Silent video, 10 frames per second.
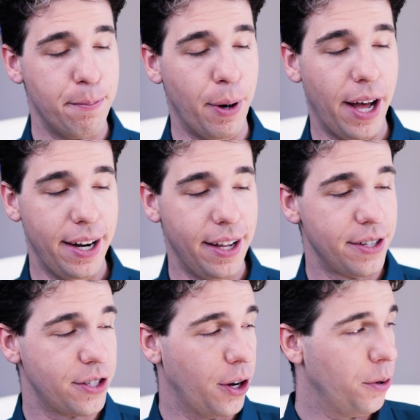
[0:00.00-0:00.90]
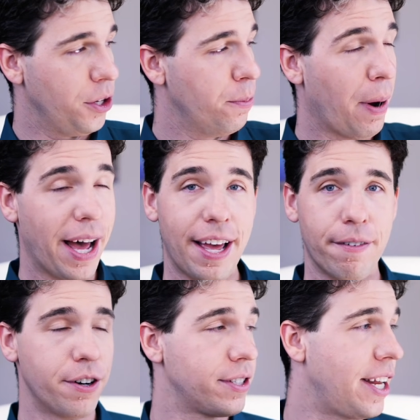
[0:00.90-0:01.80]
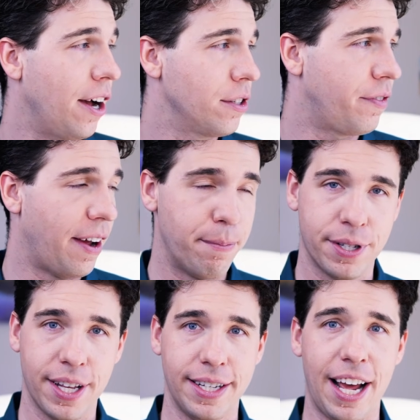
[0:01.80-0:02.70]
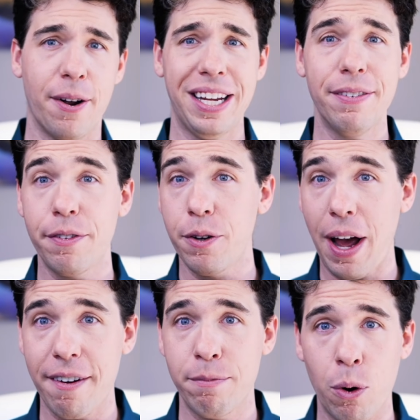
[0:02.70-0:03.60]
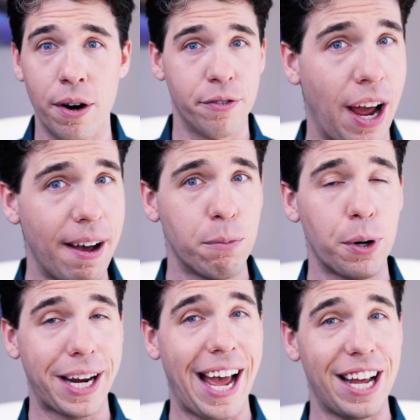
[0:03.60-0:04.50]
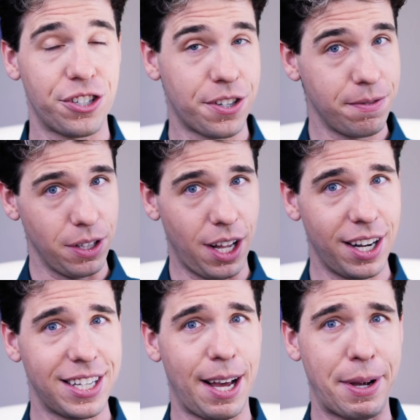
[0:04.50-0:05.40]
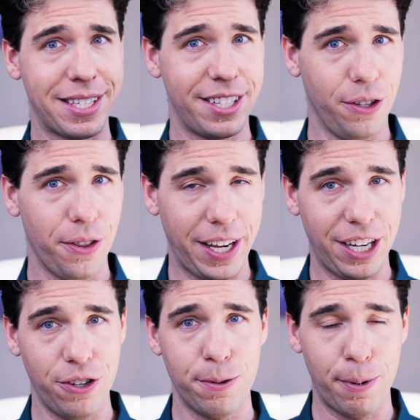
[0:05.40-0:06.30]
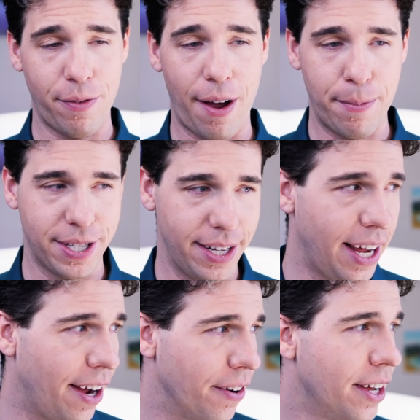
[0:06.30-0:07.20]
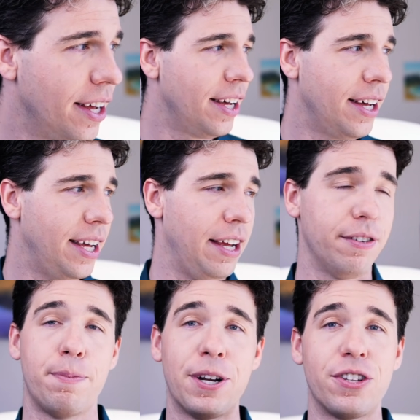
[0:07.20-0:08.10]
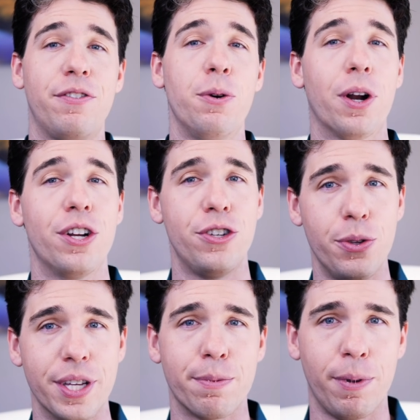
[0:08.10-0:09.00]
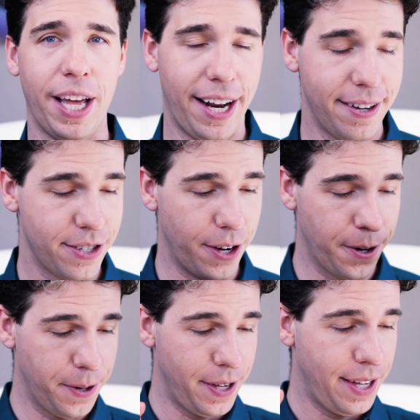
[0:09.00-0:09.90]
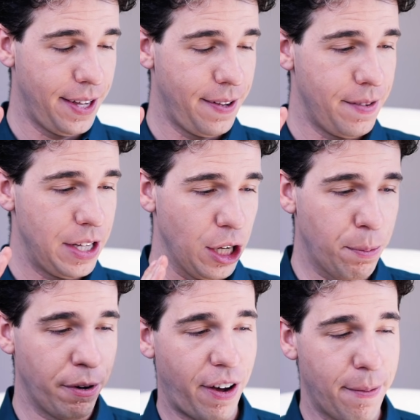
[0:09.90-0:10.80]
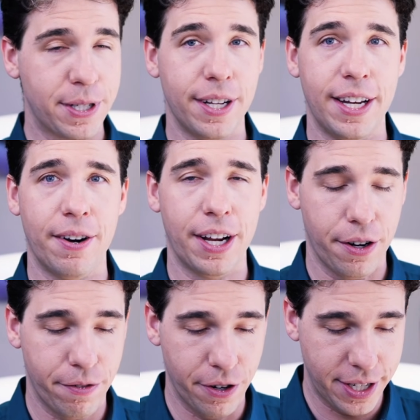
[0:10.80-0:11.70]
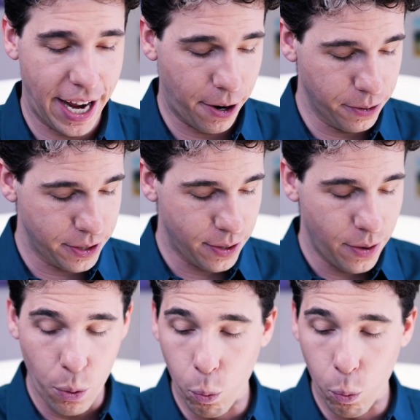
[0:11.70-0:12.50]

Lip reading: But so you buy that first house, 5% down. Even if you have more cash, a lot of time I still think you should put 5% down, especially if you want to do this plan. So you put 5% down, get your first house.